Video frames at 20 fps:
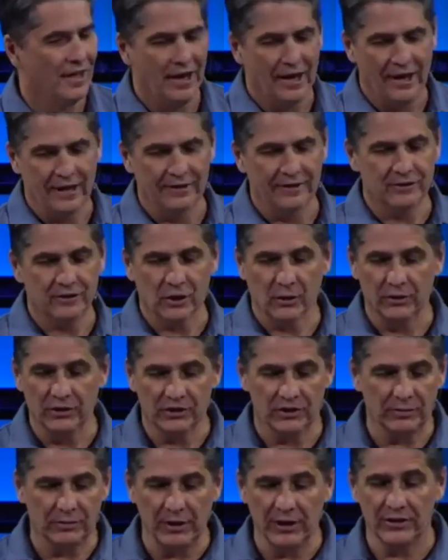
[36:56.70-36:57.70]
And so he
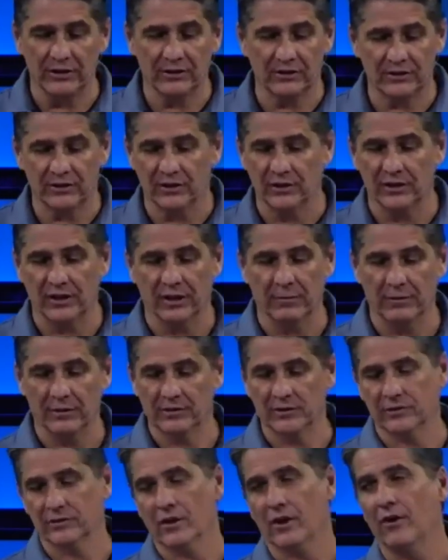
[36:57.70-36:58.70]
speaks to them. He
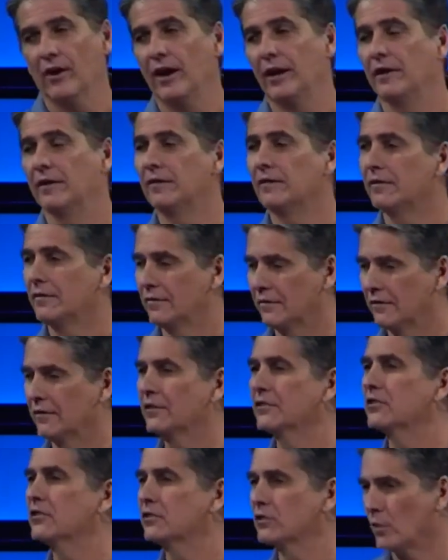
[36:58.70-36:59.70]
says, all right,
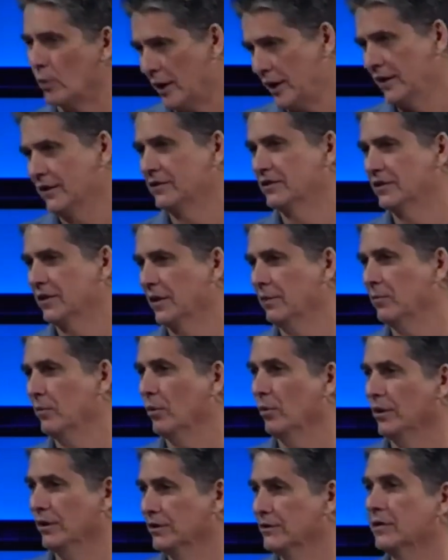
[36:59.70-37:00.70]
this is the way it's done,
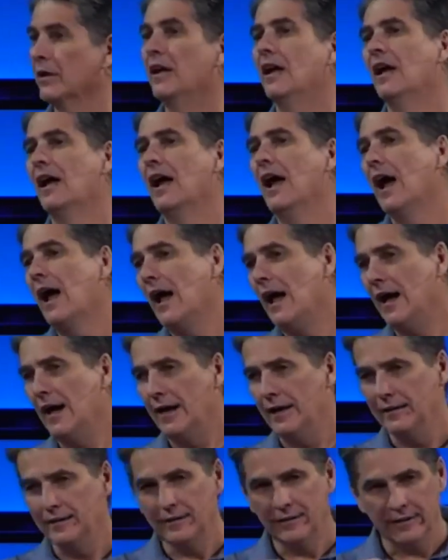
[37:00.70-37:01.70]
boys.
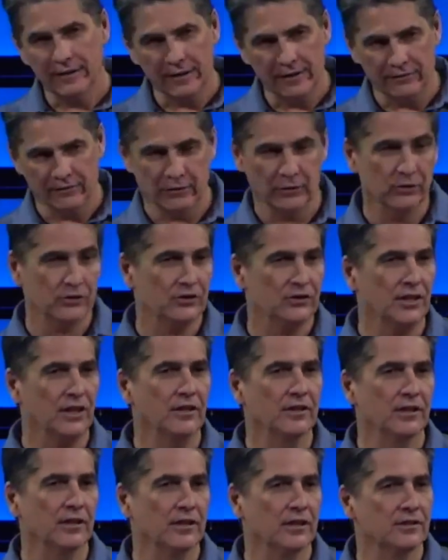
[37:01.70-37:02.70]
And if you
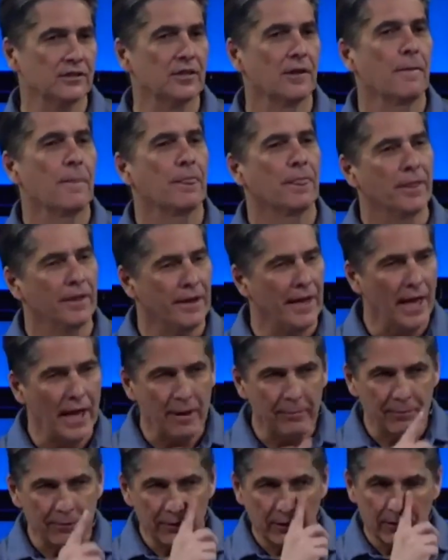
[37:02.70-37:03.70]
see this, then
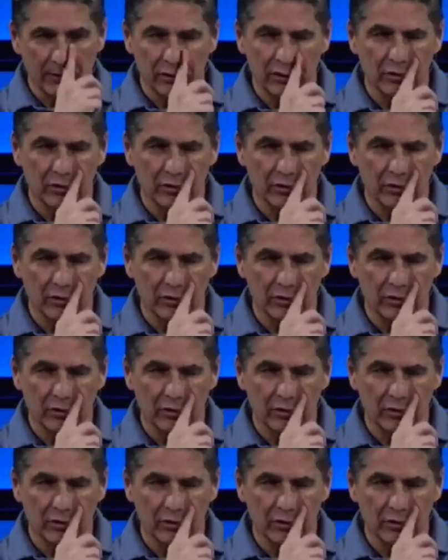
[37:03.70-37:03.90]
happy are